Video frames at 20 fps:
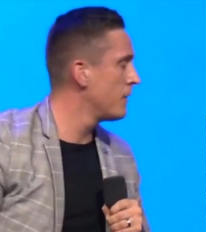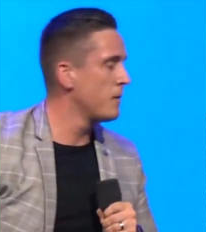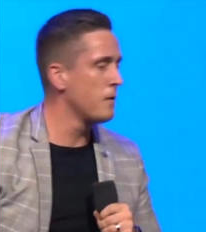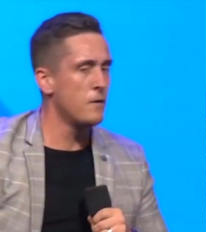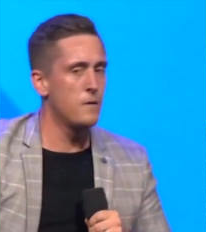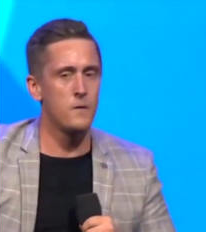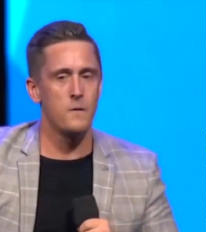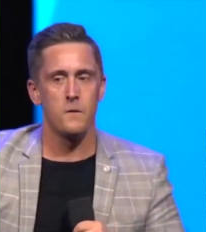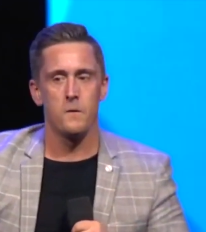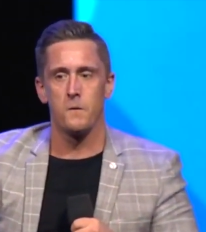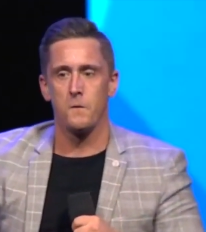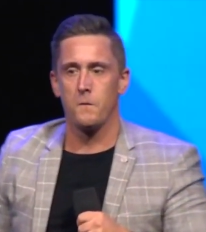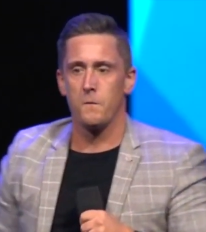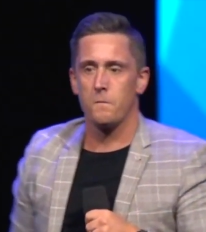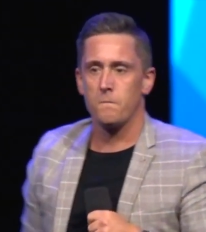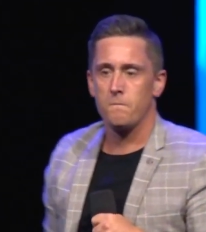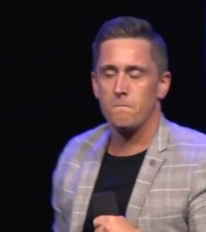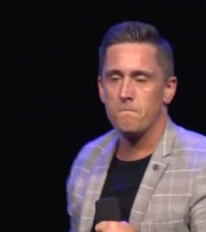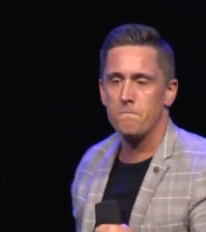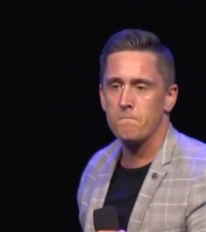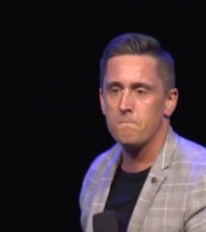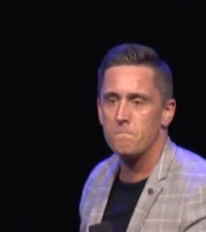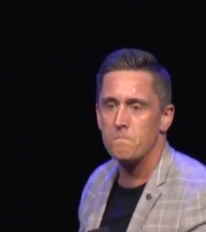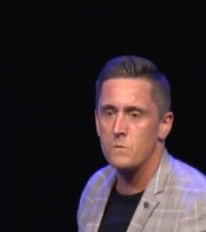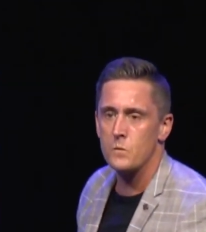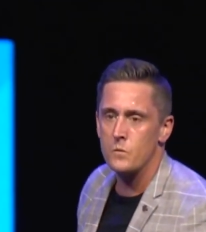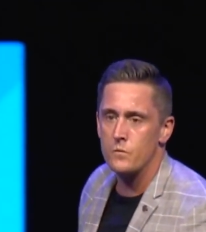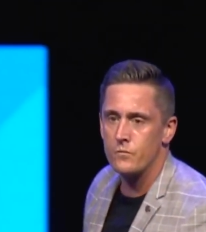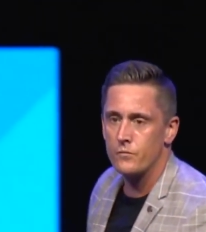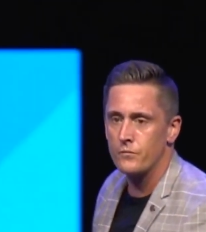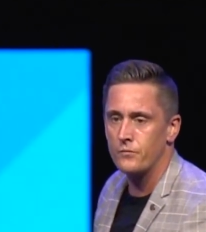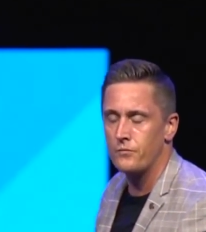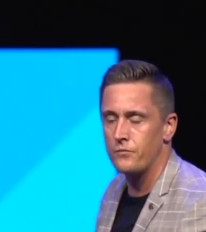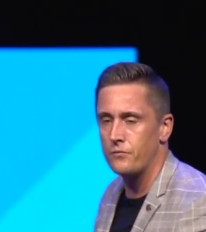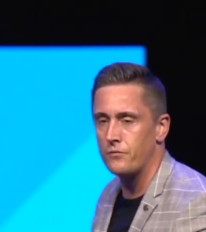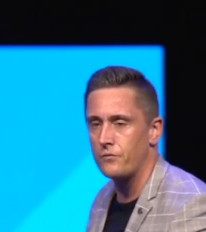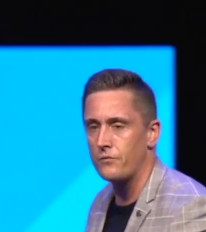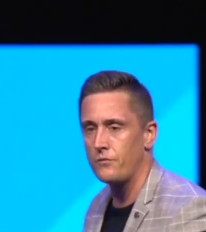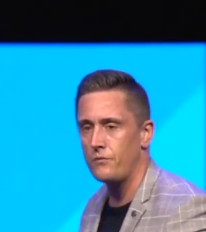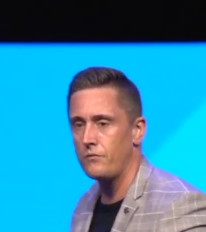
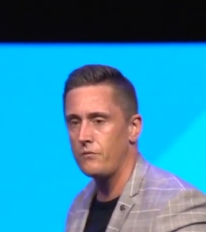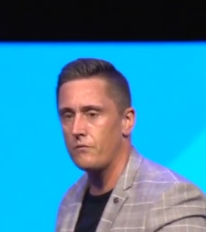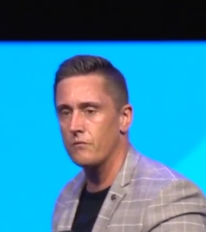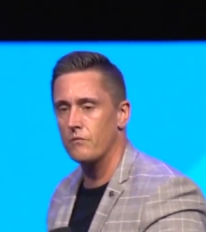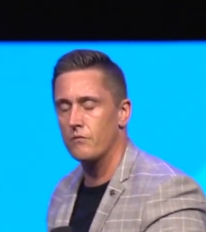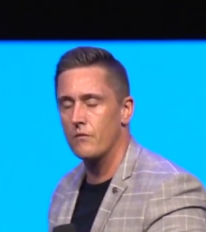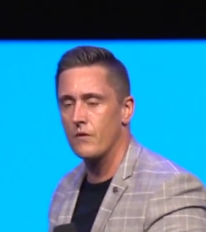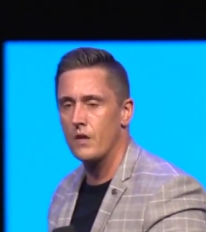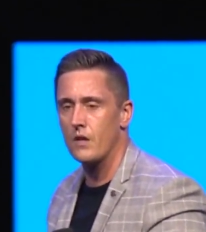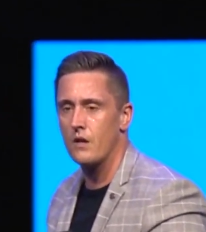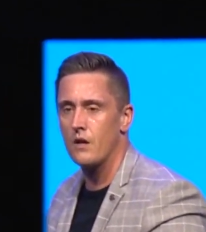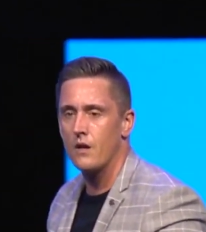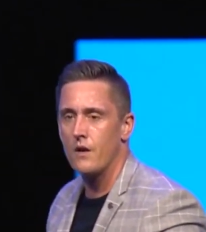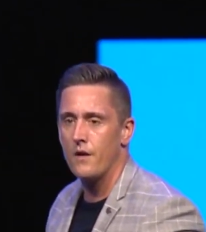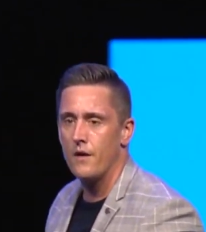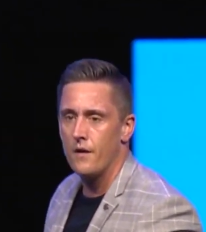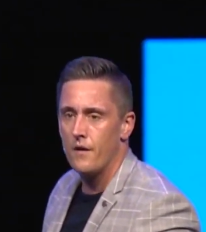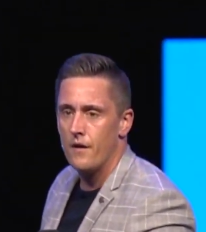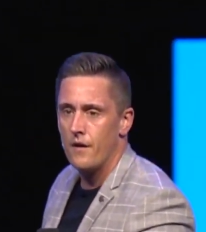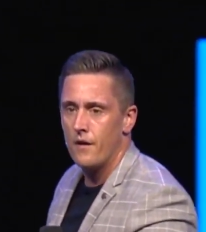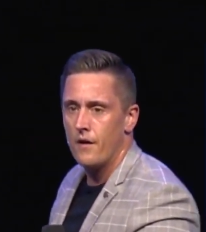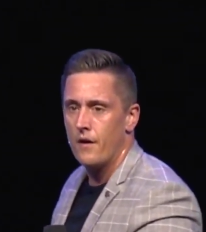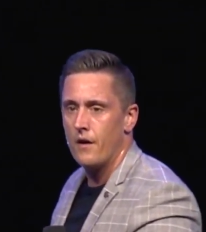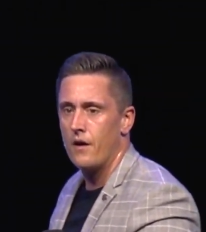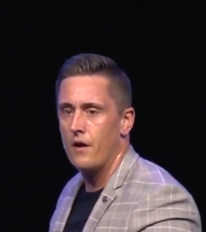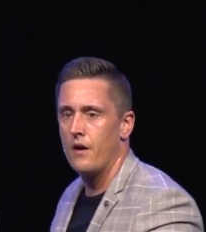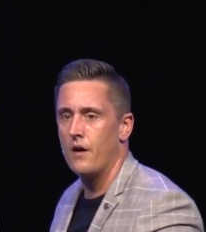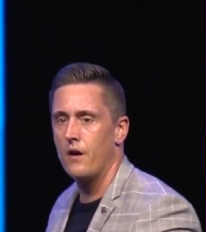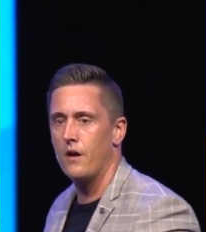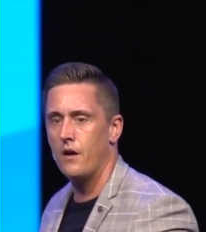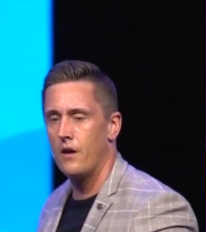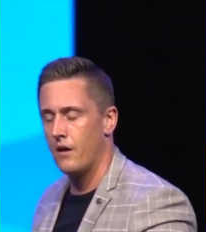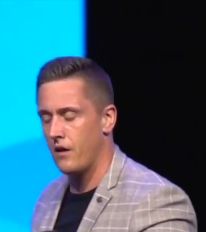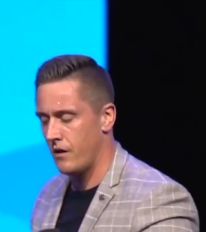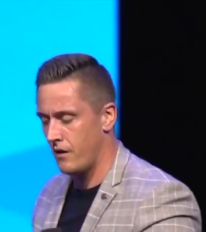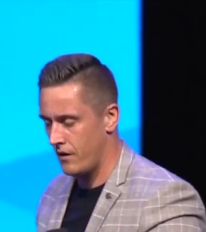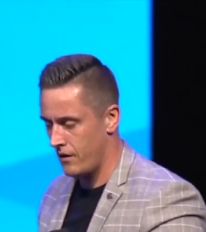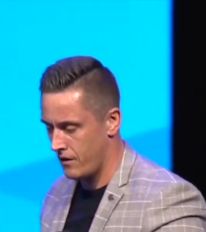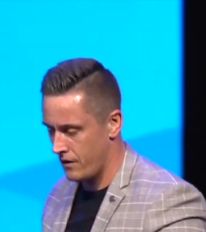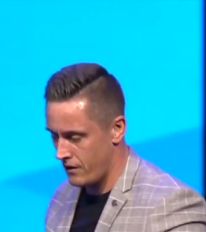
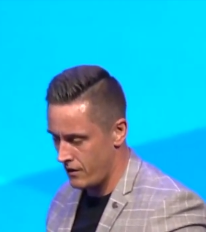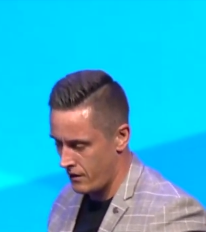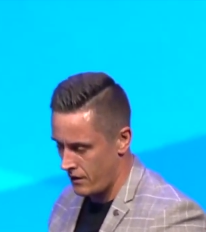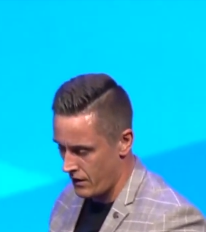(silence)